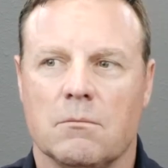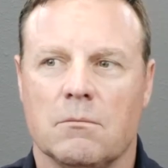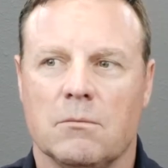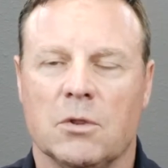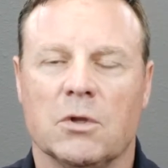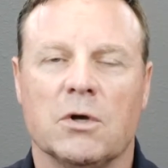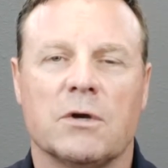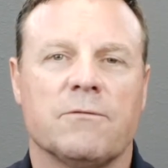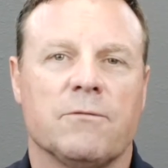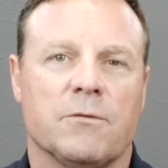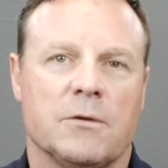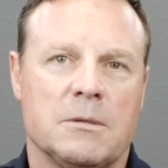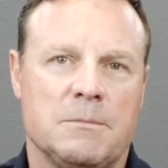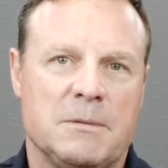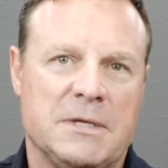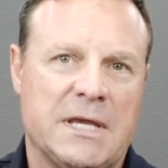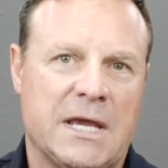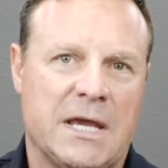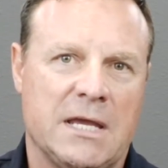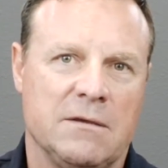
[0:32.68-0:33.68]
Look for the
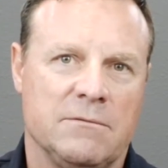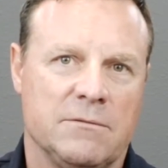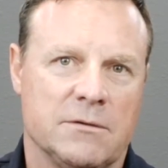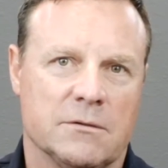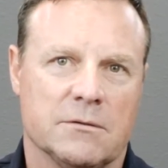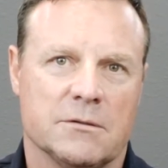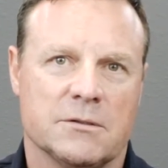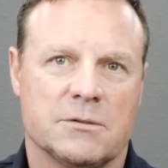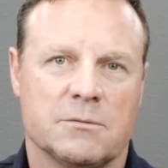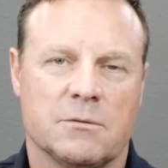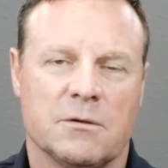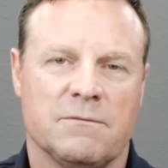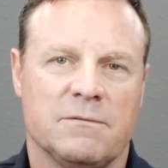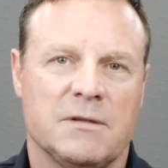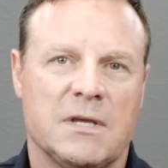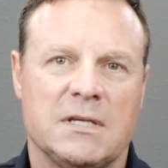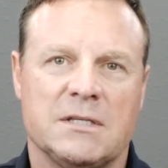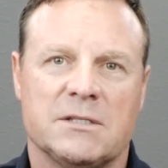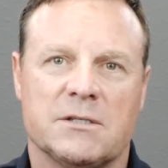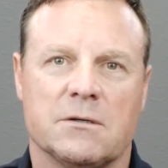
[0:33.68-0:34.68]
behaviors where if
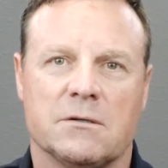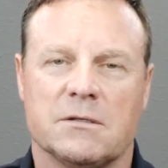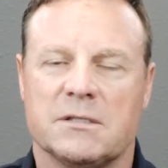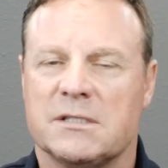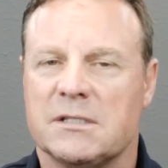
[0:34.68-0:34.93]
they start